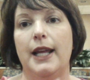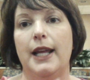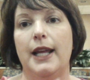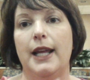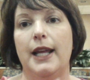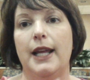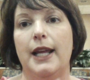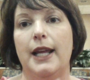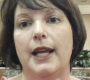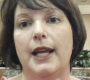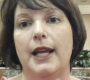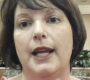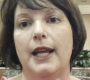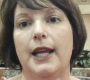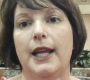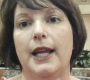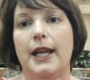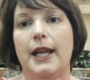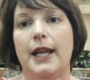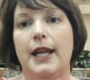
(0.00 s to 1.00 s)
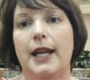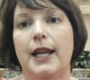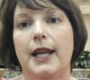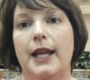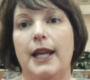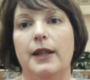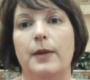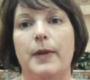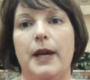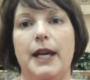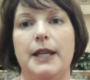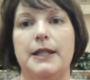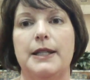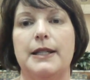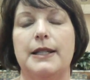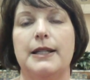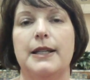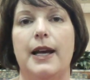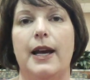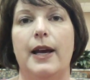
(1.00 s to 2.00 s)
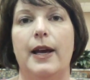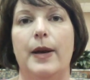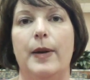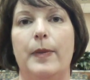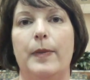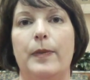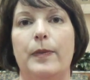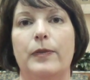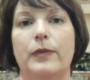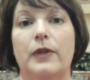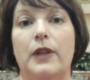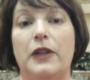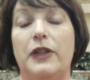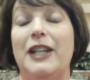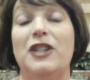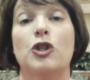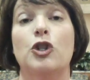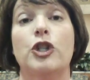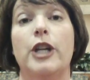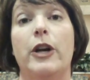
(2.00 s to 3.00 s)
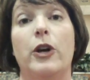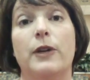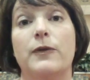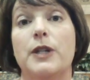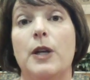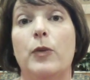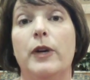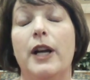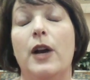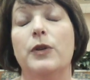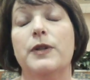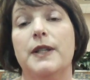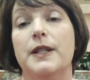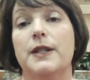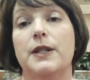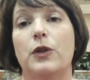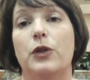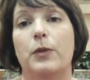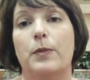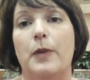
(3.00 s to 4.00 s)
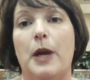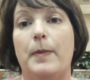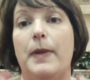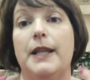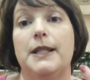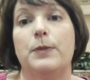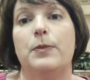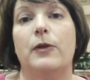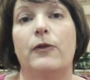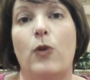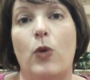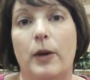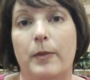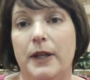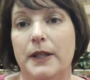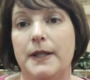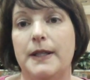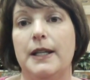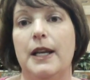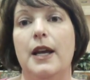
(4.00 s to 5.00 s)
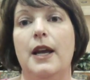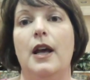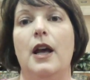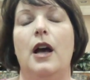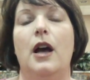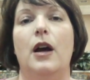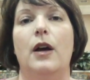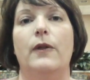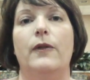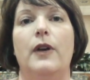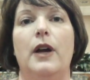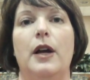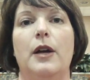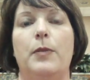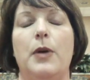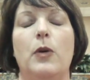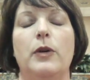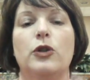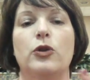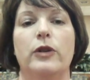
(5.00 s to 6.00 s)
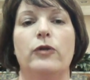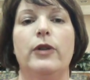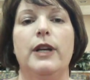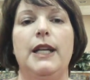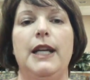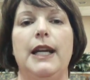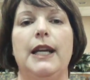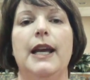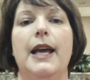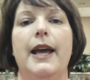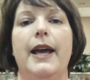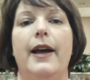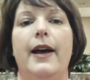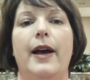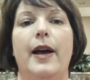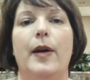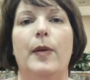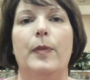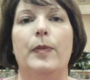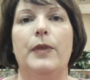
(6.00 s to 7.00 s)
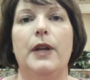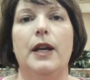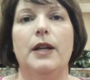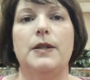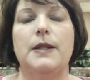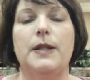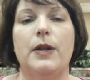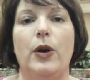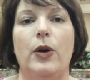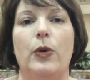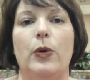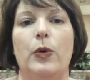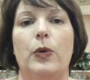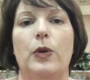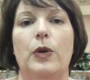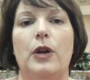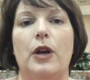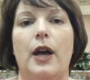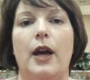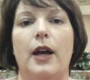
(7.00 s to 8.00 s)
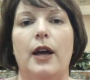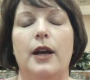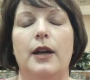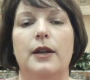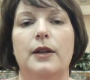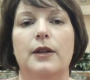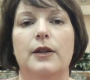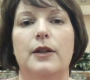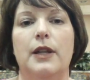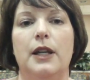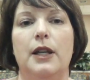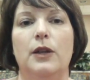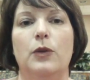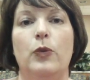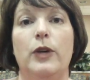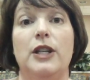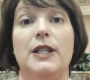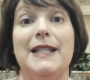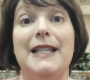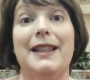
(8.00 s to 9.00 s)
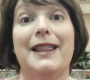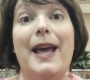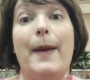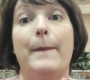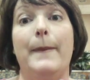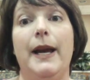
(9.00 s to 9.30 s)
written poetry and the best that they just shared of someone else's, so the best performance of a poetry reading. And so